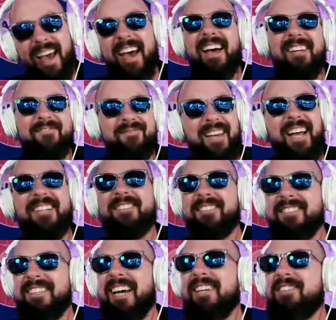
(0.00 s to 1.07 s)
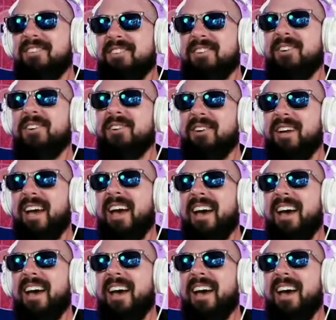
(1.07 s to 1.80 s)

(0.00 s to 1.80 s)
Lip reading: Yeah, that's true.